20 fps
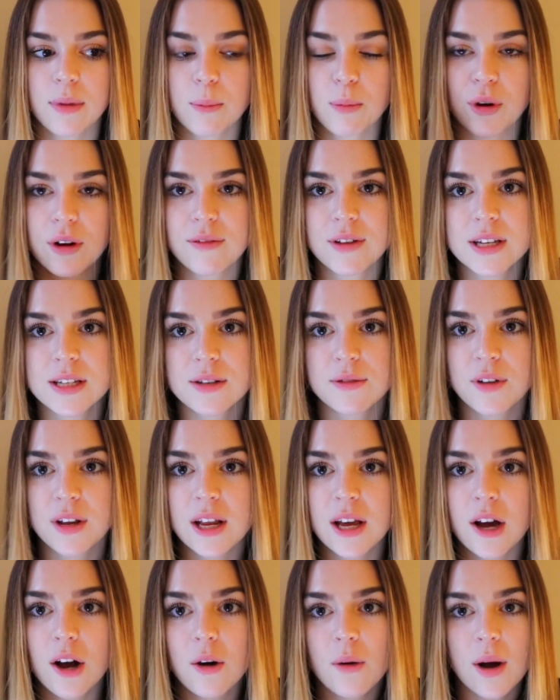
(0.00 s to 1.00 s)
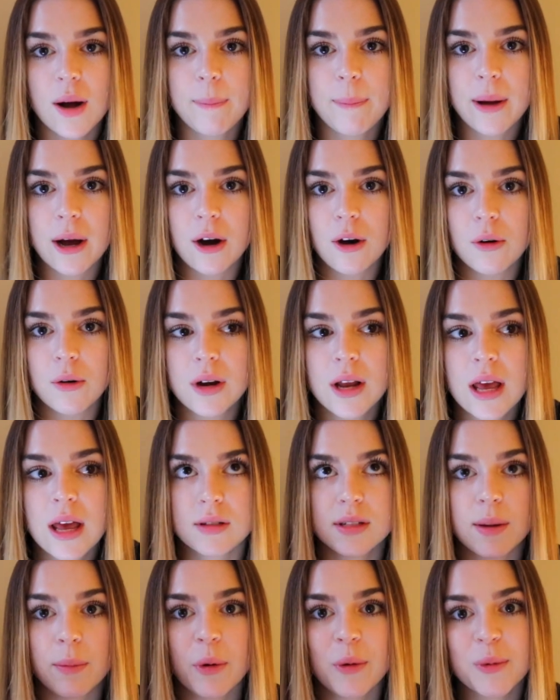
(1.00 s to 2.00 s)
previous video about
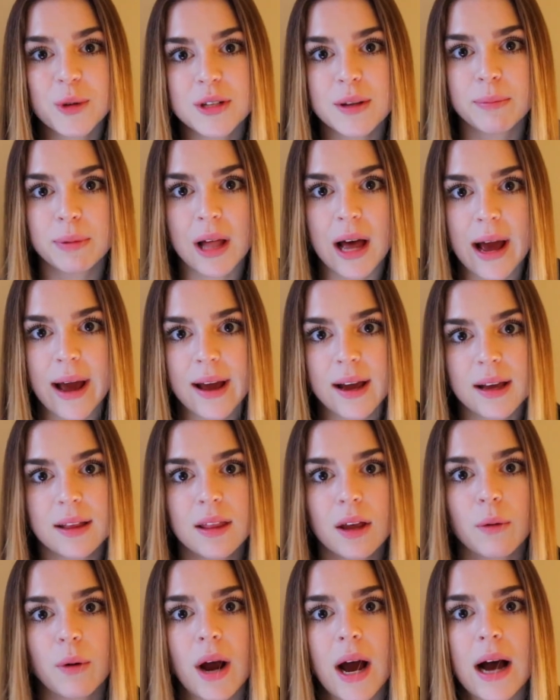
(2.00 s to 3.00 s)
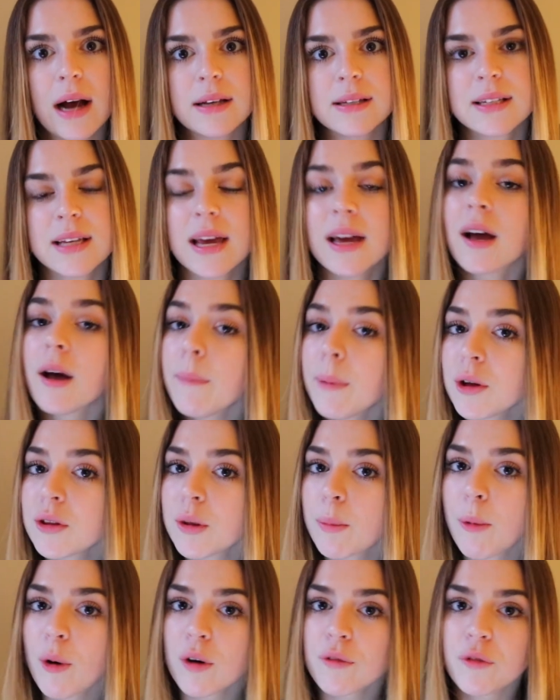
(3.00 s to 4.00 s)
someone was applying and they were asking about
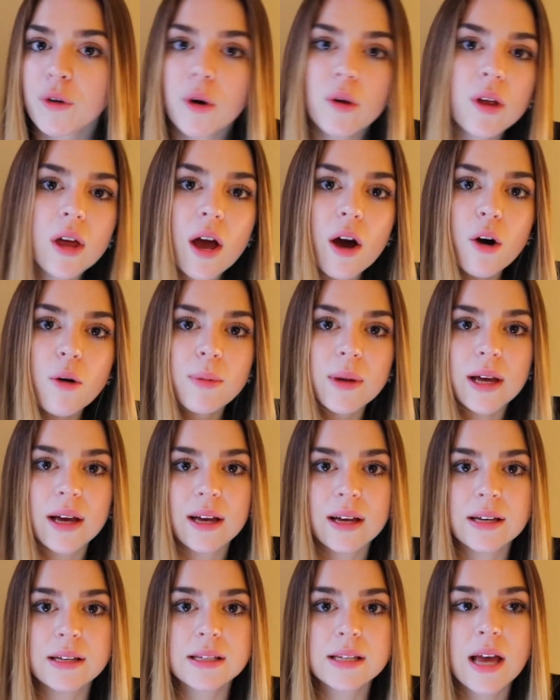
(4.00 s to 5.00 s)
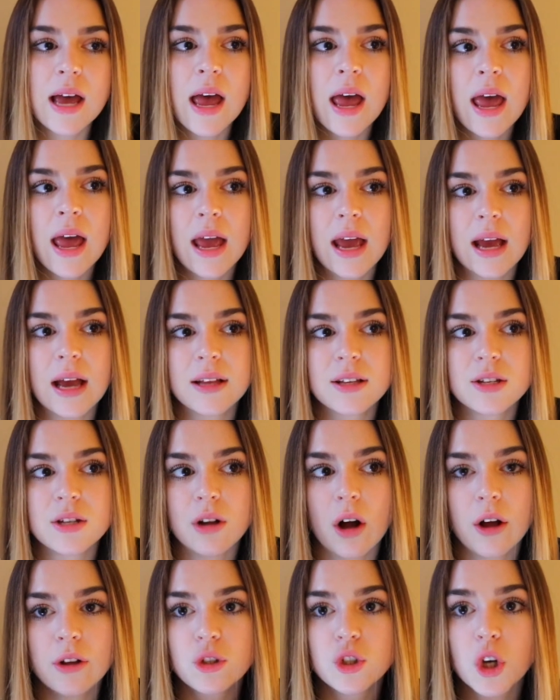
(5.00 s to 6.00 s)
the portfolio because it's
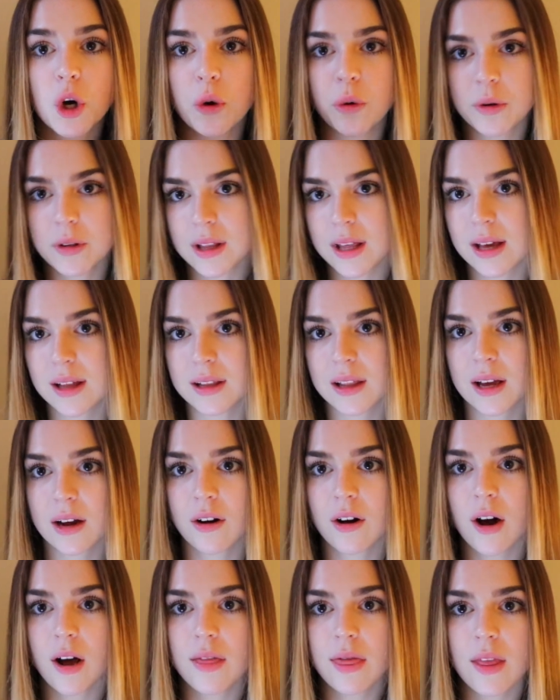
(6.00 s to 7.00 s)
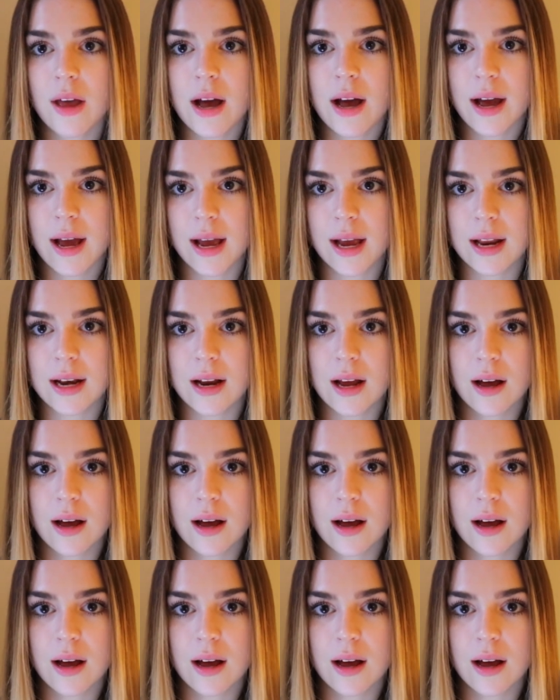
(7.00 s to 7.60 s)
not totally clear online.